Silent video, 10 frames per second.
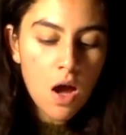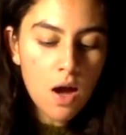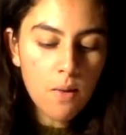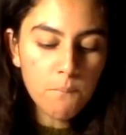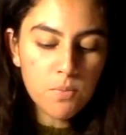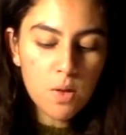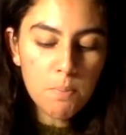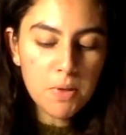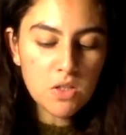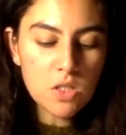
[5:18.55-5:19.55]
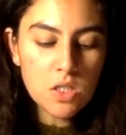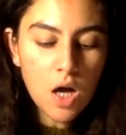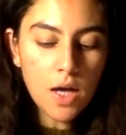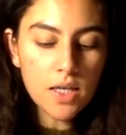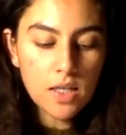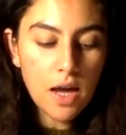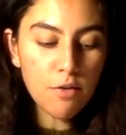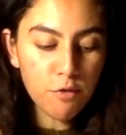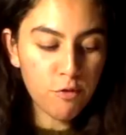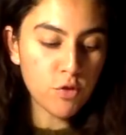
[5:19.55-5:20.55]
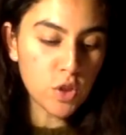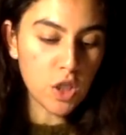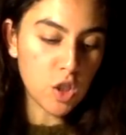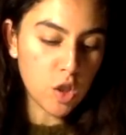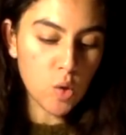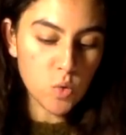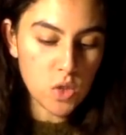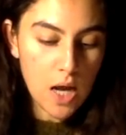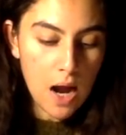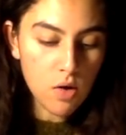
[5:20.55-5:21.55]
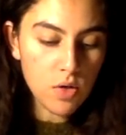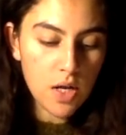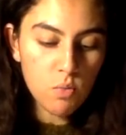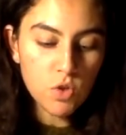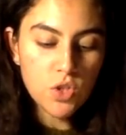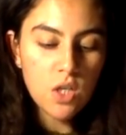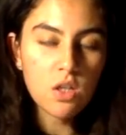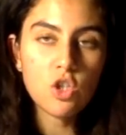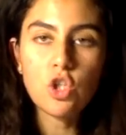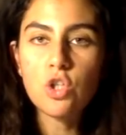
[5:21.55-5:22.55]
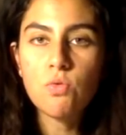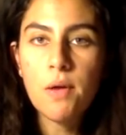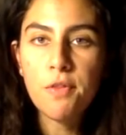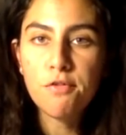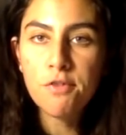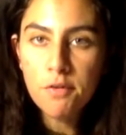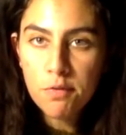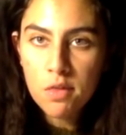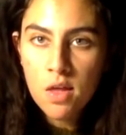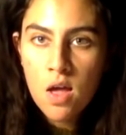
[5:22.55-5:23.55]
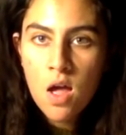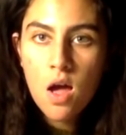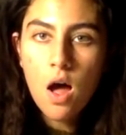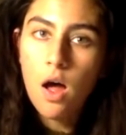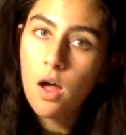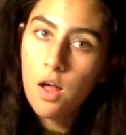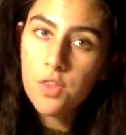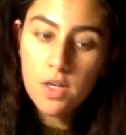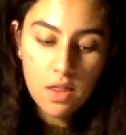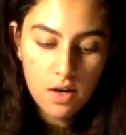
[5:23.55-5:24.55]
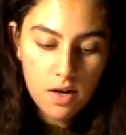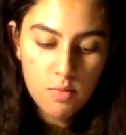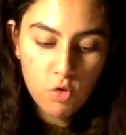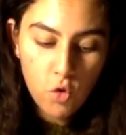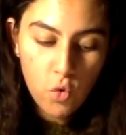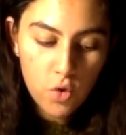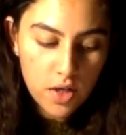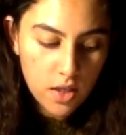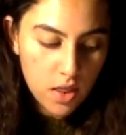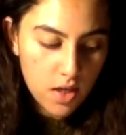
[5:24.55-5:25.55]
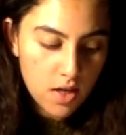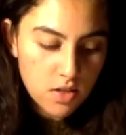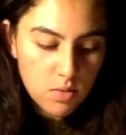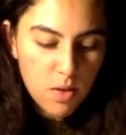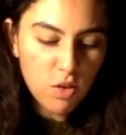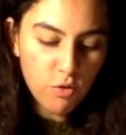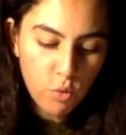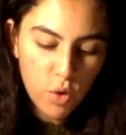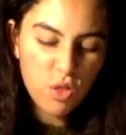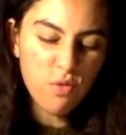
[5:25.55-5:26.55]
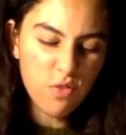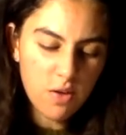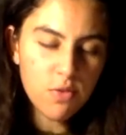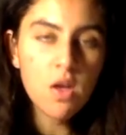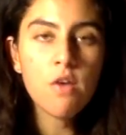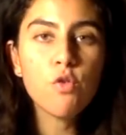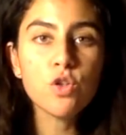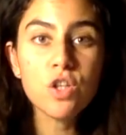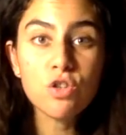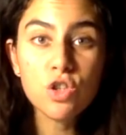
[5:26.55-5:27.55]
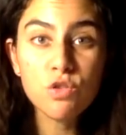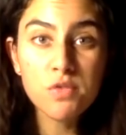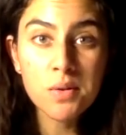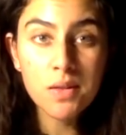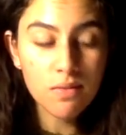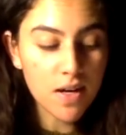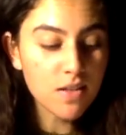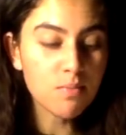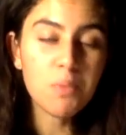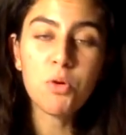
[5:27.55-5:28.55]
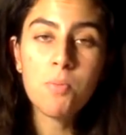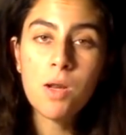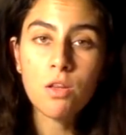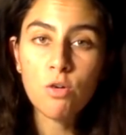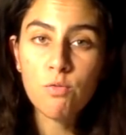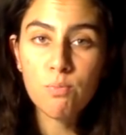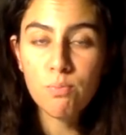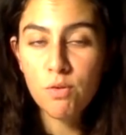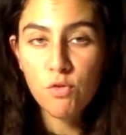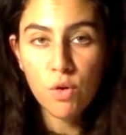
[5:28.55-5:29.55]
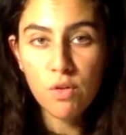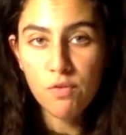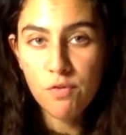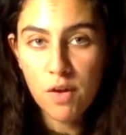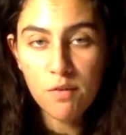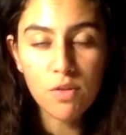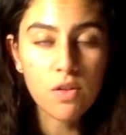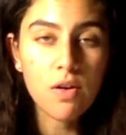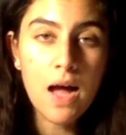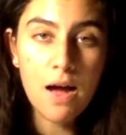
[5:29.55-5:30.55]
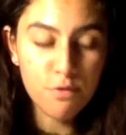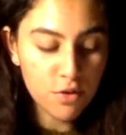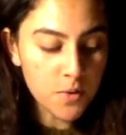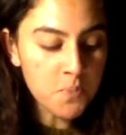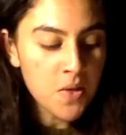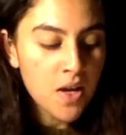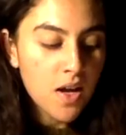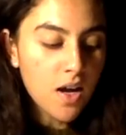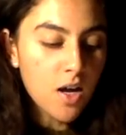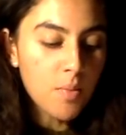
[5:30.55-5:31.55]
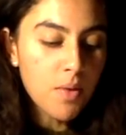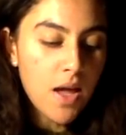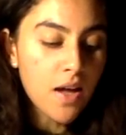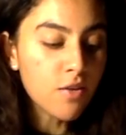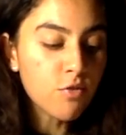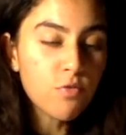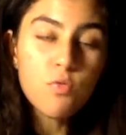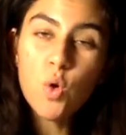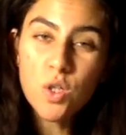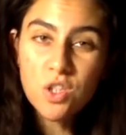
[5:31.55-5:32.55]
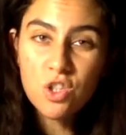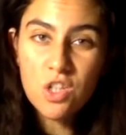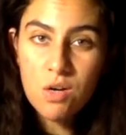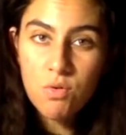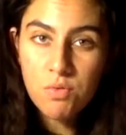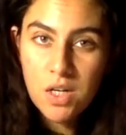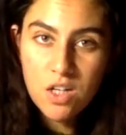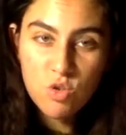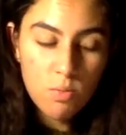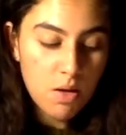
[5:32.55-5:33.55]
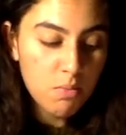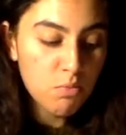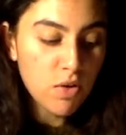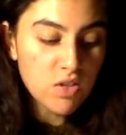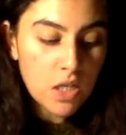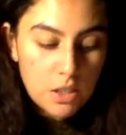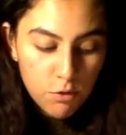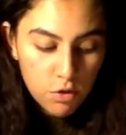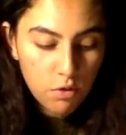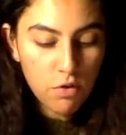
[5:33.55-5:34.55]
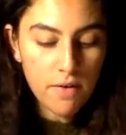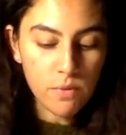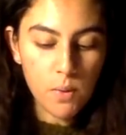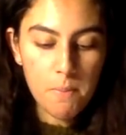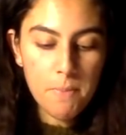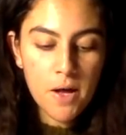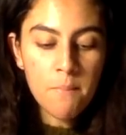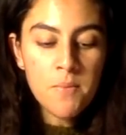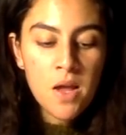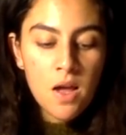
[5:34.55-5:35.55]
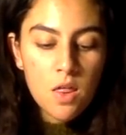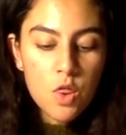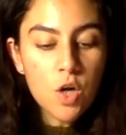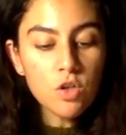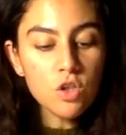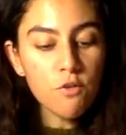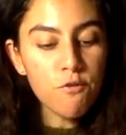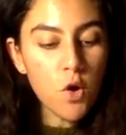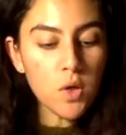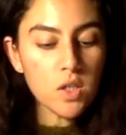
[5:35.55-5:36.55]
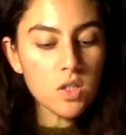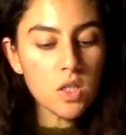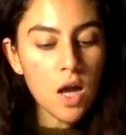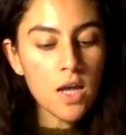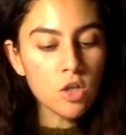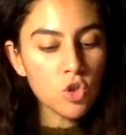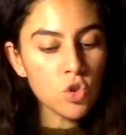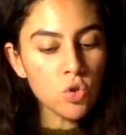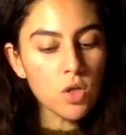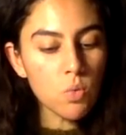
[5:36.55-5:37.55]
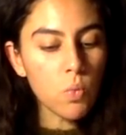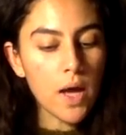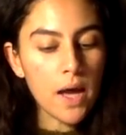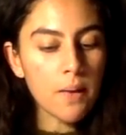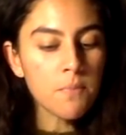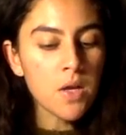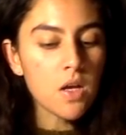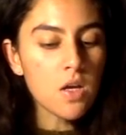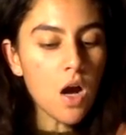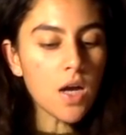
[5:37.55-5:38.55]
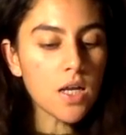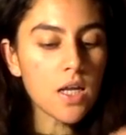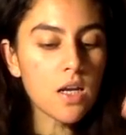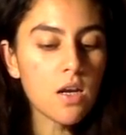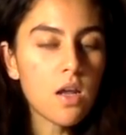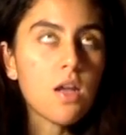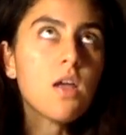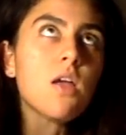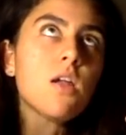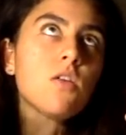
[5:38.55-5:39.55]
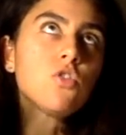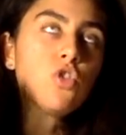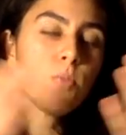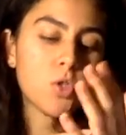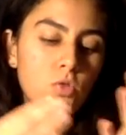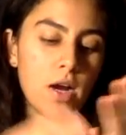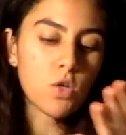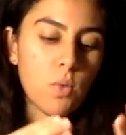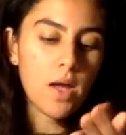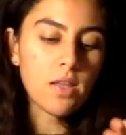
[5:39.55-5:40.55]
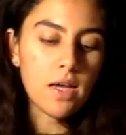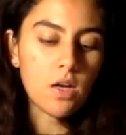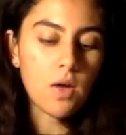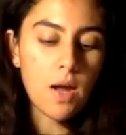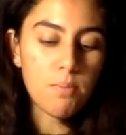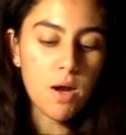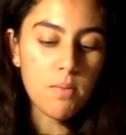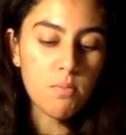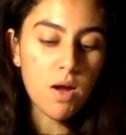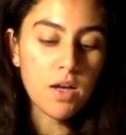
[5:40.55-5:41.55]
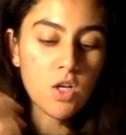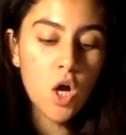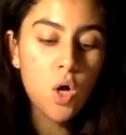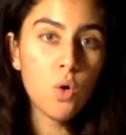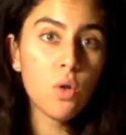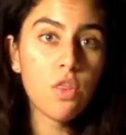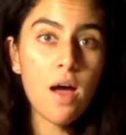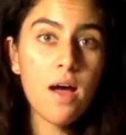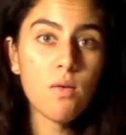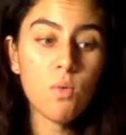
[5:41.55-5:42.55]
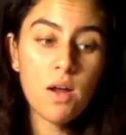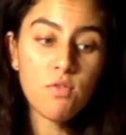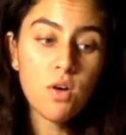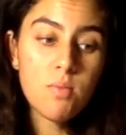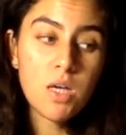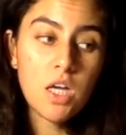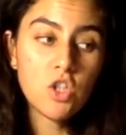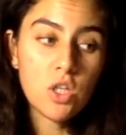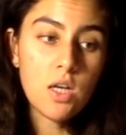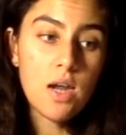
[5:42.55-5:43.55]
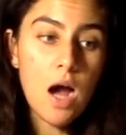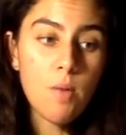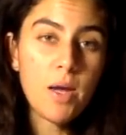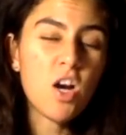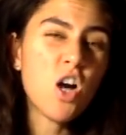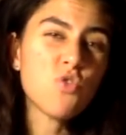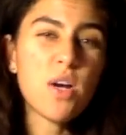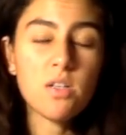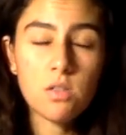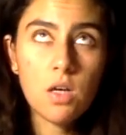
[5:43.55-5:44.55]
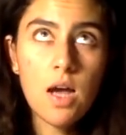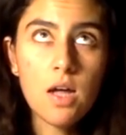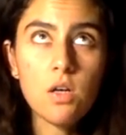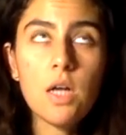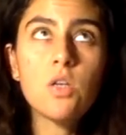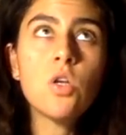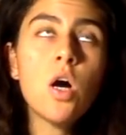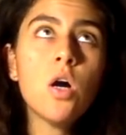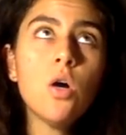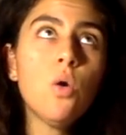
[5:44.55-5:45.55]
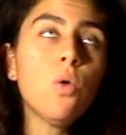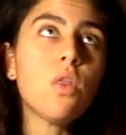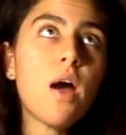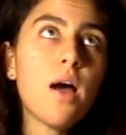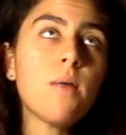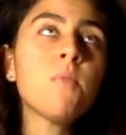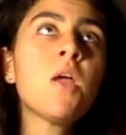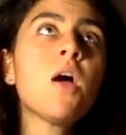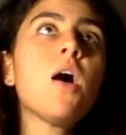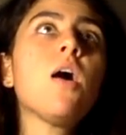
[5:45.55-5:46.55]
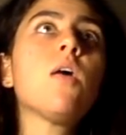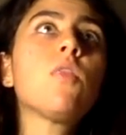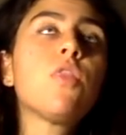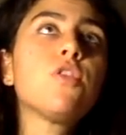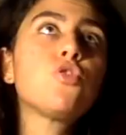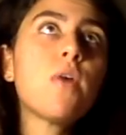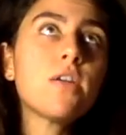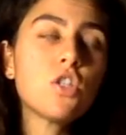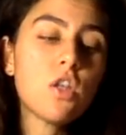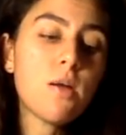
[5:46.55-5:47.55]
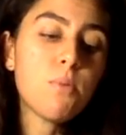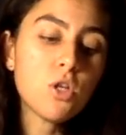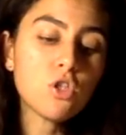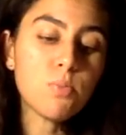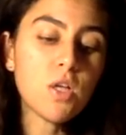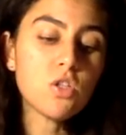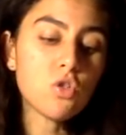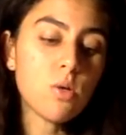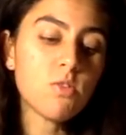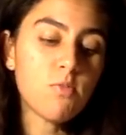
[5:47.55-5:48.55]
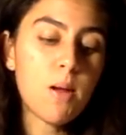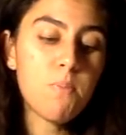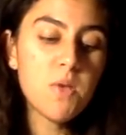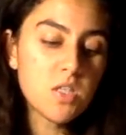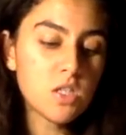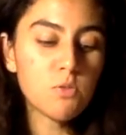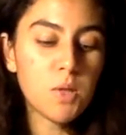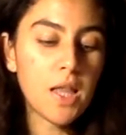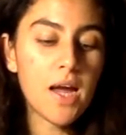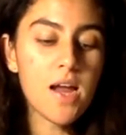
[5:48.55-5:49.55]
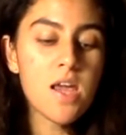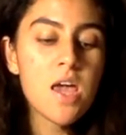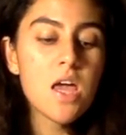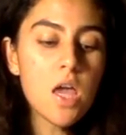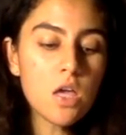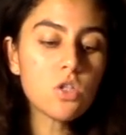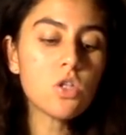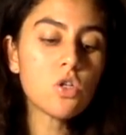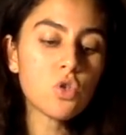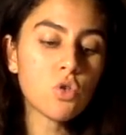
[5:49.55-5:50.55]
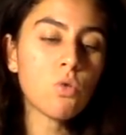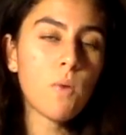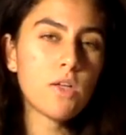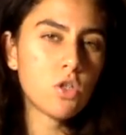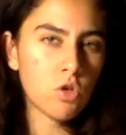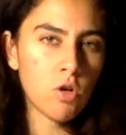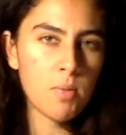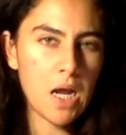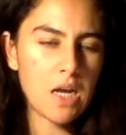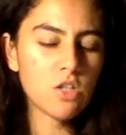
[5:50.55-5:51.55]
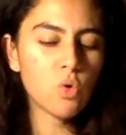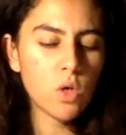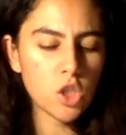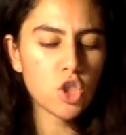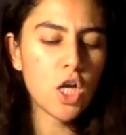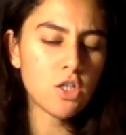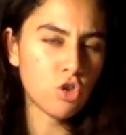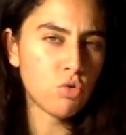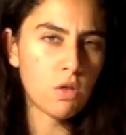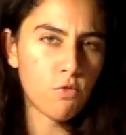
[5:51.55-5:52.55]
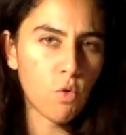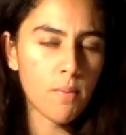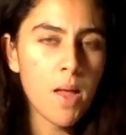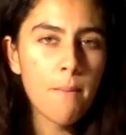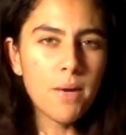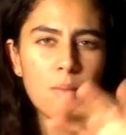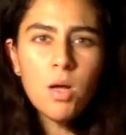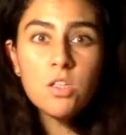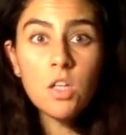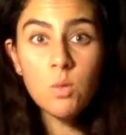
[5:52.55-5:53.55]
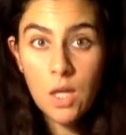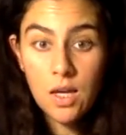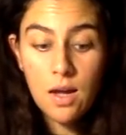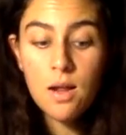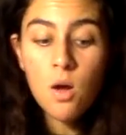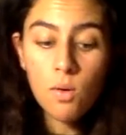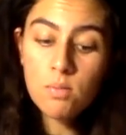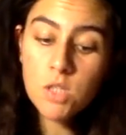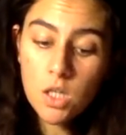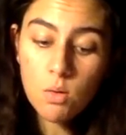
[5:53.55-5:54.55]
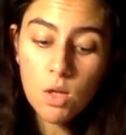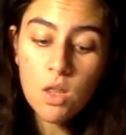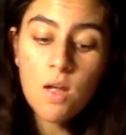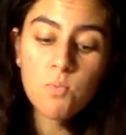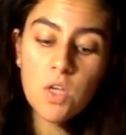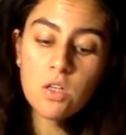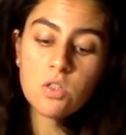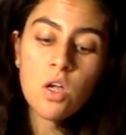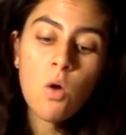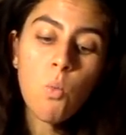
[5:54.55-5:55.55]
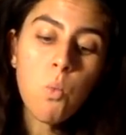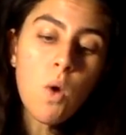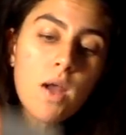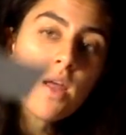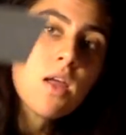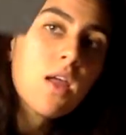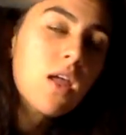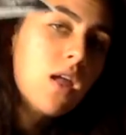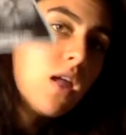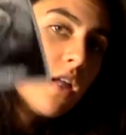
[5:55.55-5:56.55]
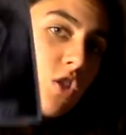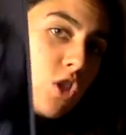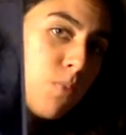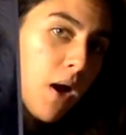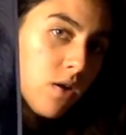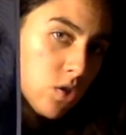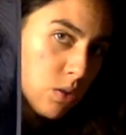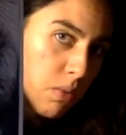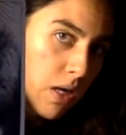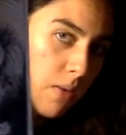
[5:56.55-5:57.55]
um, but it's not yet fully closed out, and we're seeing this just around the fifth uh, on the day that I'm recording this, about the 4th, the 5th. Of course, energy is fluid, right? It may permeate a little before the 5th, a little after. Um, and of course, it's general reading, so it may resonate differently for everyone. But there is the focus in a certain way, not in, an, in, a, in a super direct way, like, okay, I'm, I know that whatever I'm engaging in now, my contract is going to end. I know that uh, the strategy that I put into place in terms of my business plan is in a certain way to terminate, is going to change and transform. But I'm not dealing with that yet. What I'm dealing with is what inspires me